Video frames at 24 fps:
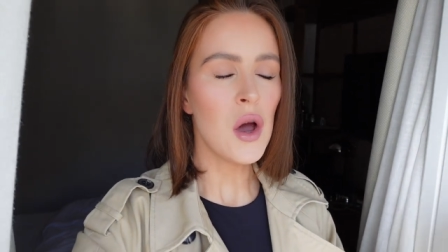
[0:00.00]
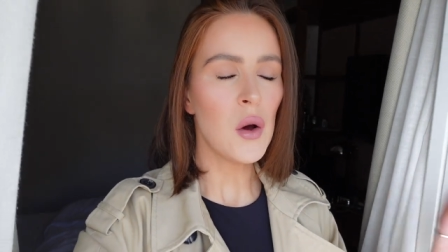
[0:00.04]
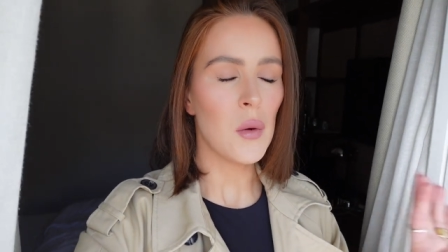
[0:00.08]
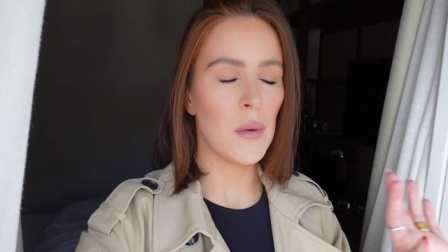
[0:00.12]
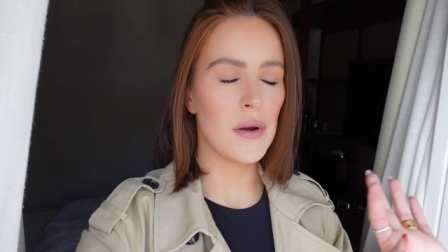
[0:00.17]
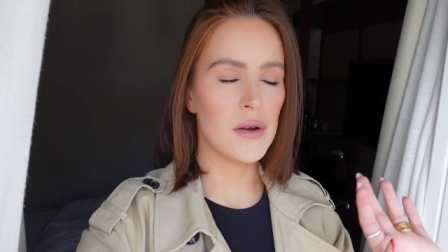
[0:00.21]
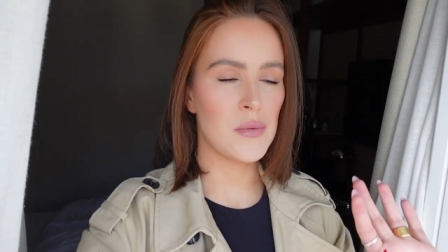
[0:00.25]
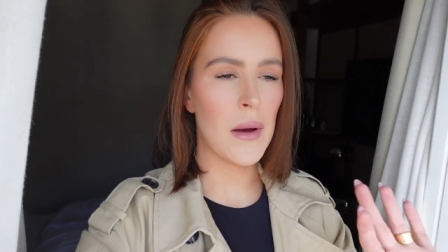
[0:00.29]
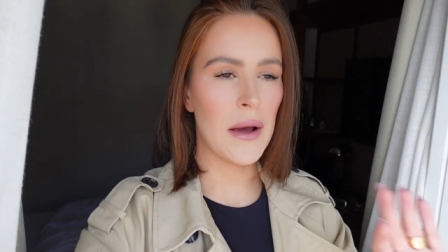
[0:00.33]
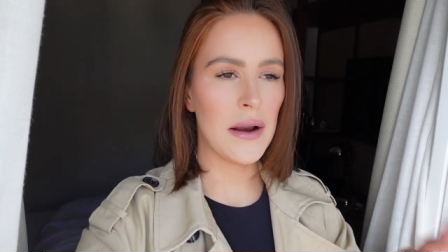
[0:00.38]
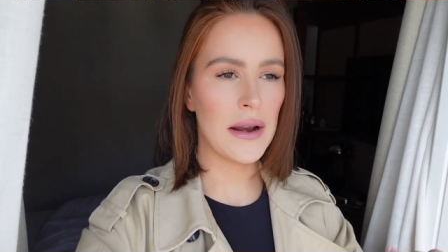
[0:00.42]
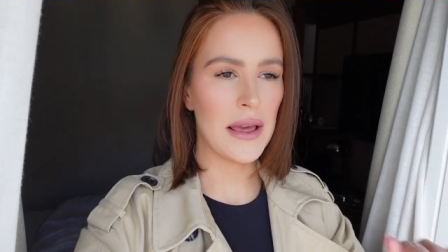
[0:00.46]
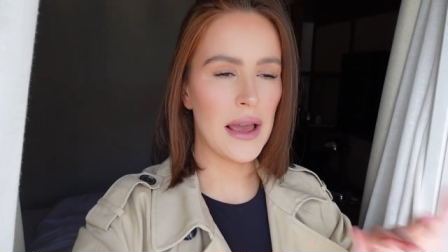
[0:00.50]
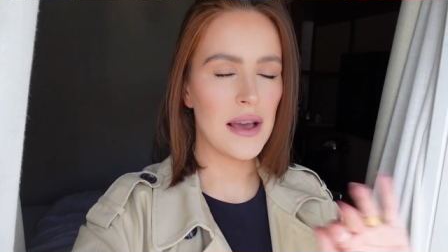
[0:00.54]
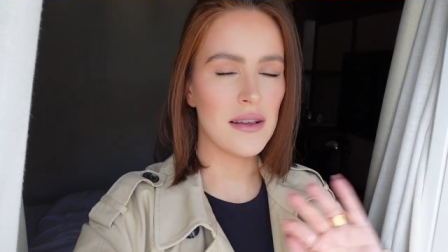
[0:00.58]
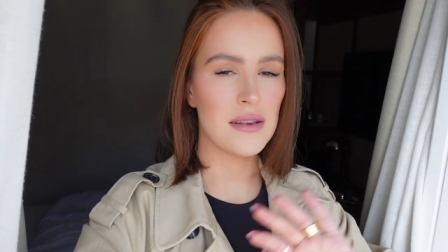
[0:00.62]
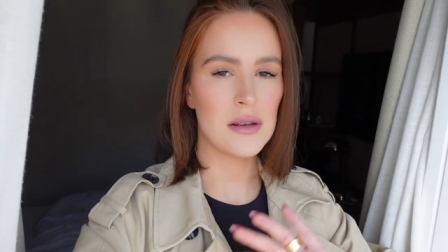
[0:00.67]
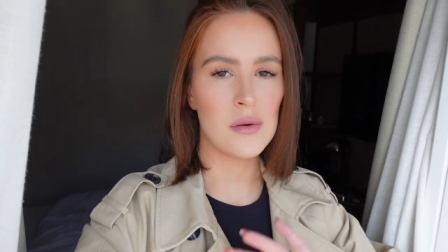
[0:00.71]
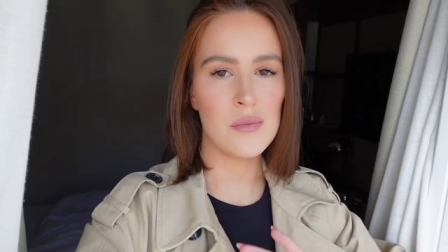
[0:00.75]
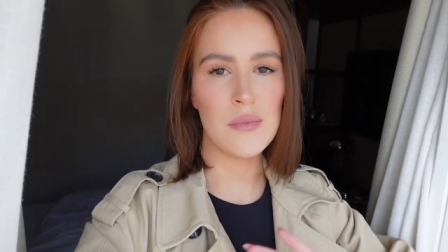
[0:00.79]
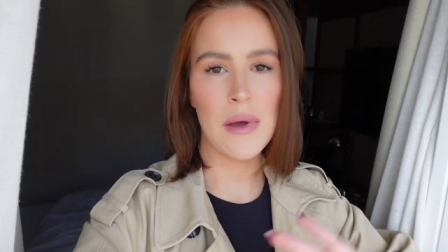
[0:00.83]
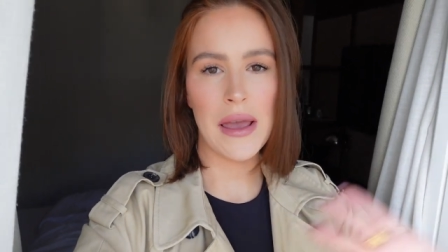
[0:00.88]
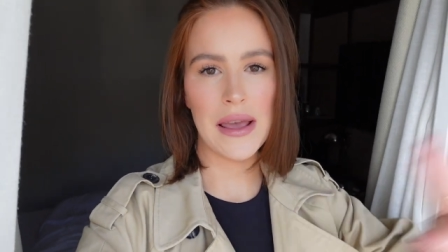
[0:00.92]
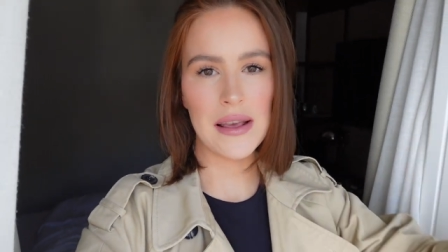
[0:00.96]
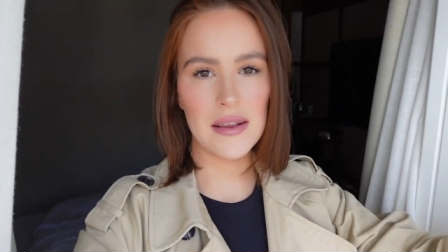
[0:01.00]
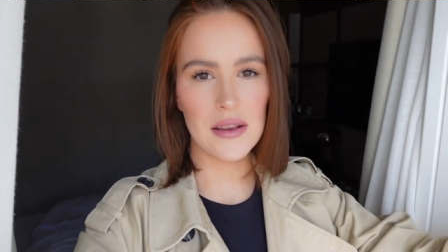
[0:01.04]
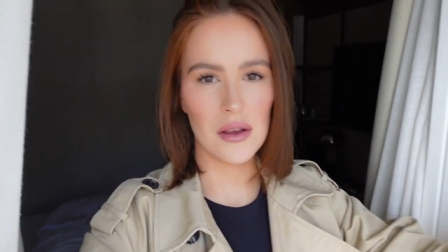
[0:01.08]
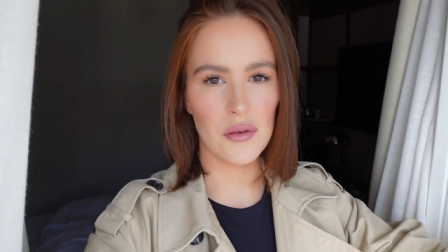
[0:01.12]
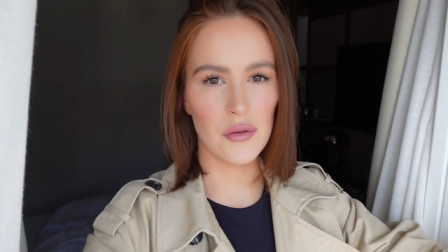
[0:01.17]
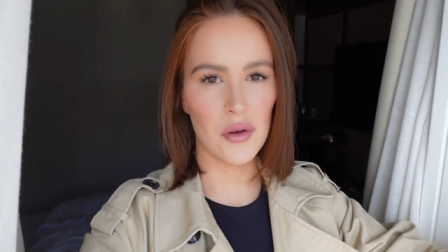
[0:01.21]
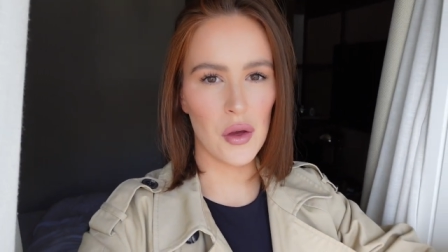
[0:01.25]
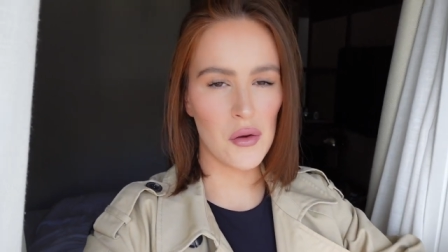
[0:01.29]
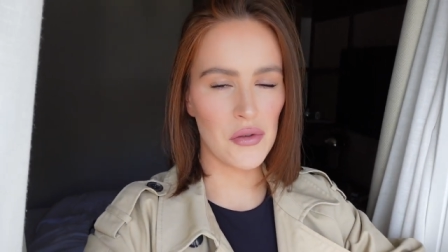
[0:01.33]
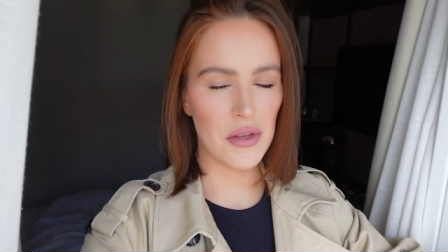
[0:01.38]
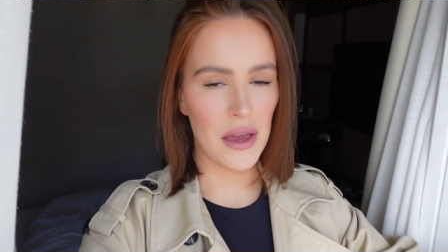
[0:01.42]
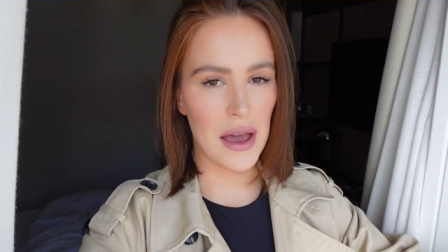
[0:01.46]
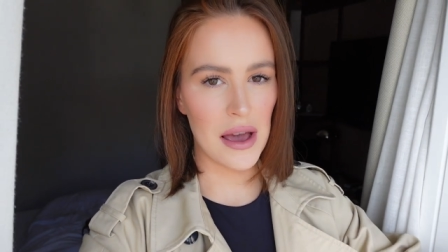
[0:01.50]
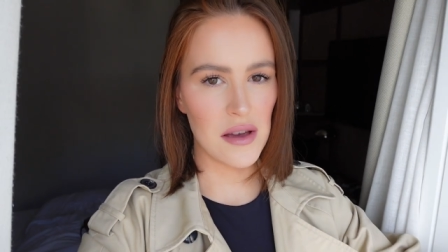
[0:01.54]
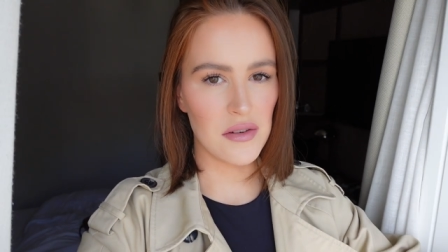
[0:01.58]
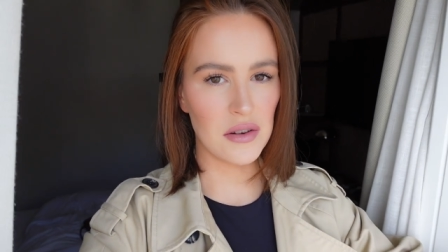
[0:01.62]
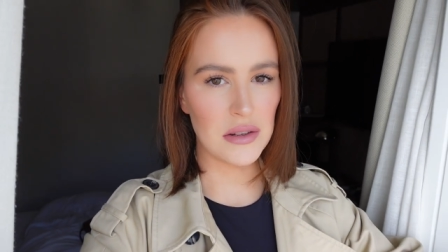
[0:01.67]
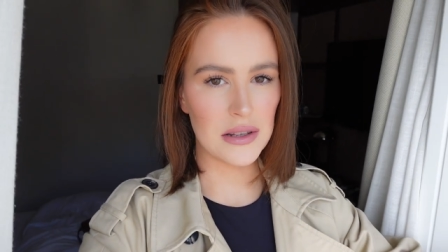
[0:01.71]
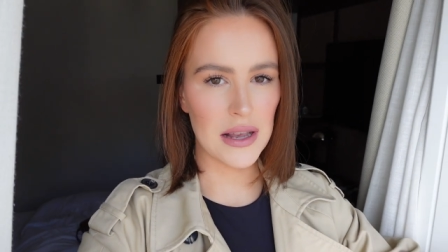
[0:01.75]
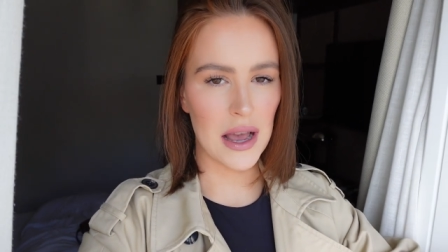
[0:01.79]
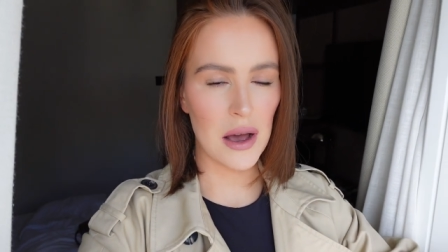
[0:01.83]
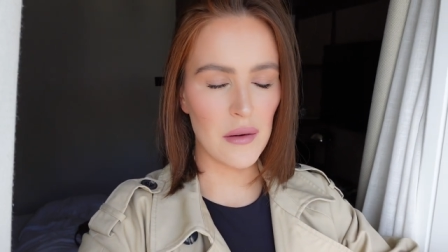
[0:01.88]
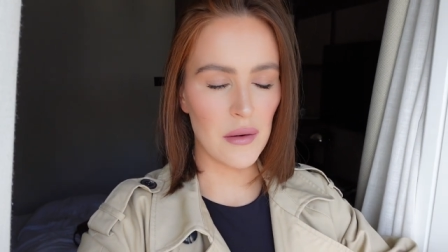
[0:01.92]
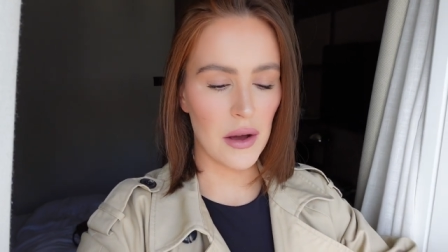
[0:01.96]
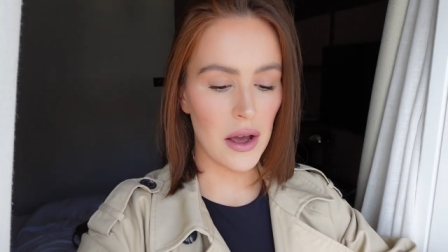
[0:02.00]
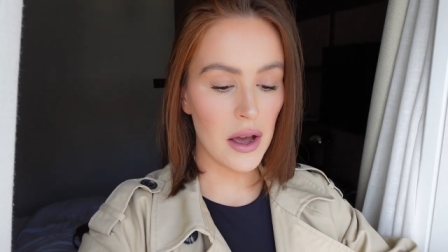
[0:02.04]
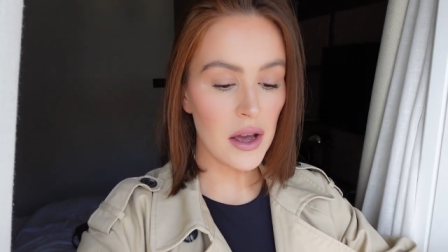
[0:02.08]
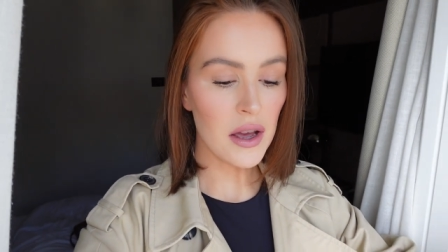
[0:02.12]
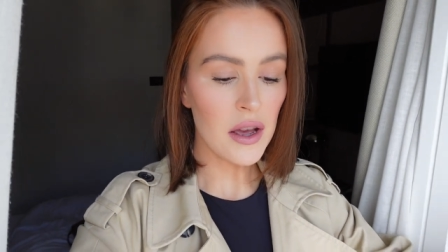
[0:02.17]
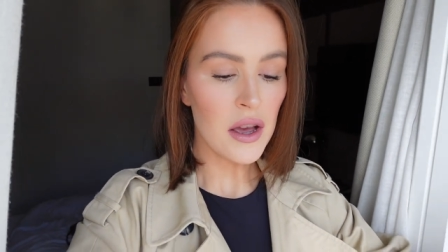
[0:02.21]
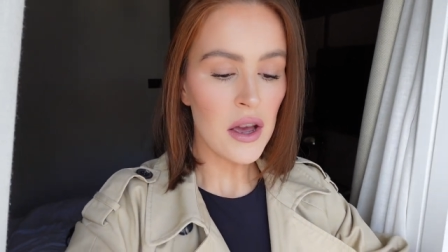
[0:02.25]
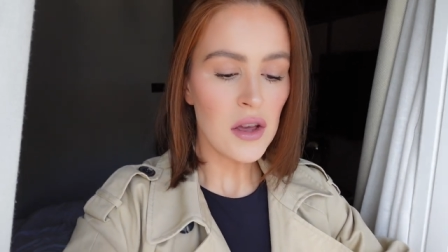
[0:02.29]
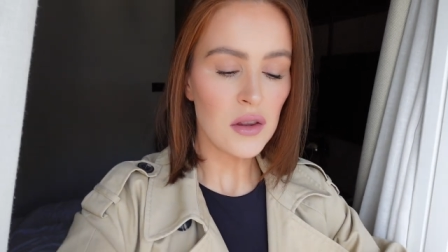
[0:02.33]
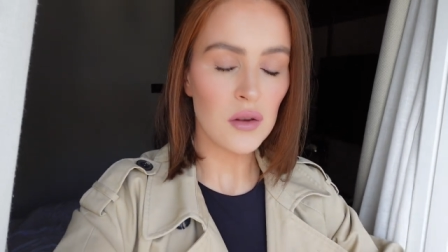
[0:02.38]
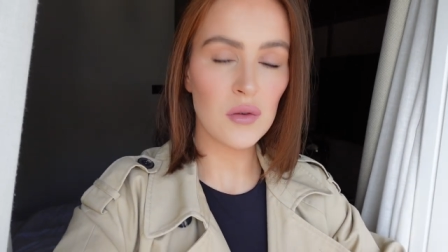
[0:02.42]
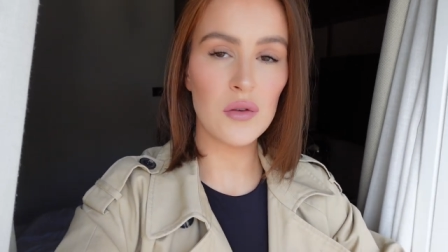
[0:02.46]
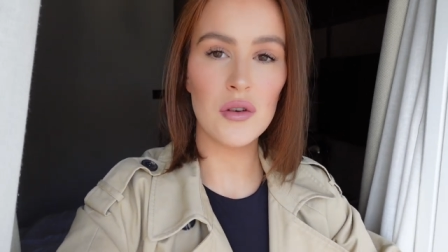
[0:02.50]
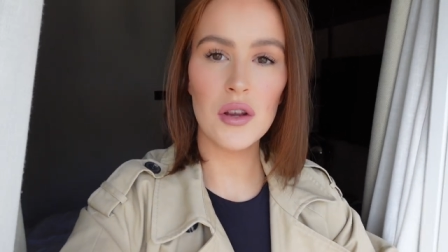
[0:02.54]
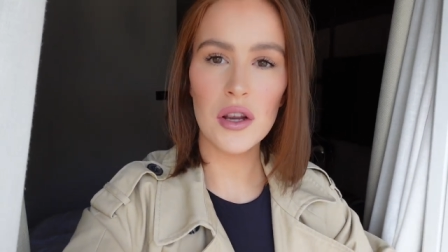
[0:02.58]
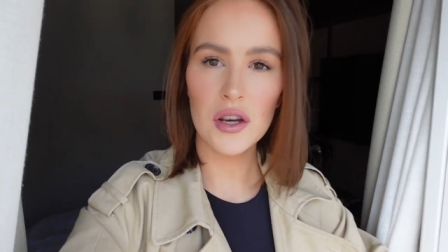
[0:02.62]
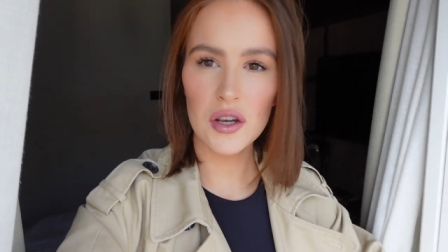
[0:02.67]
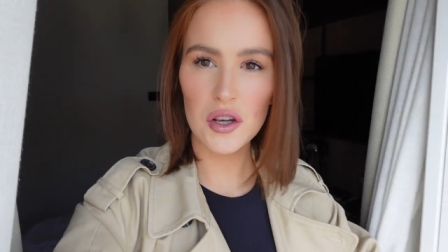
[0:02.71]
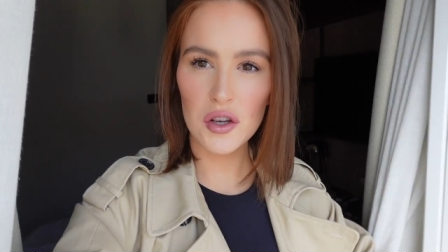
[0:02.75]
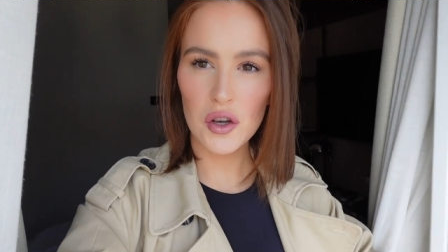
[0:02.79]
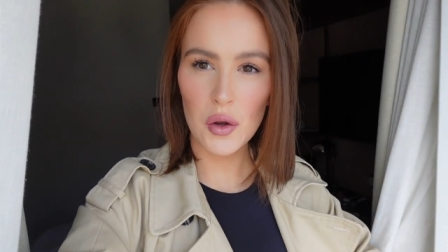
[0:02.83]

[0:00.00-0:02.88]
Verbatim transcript: which apparently has an amazing view of the Eiffel Tower. So I'm just gonna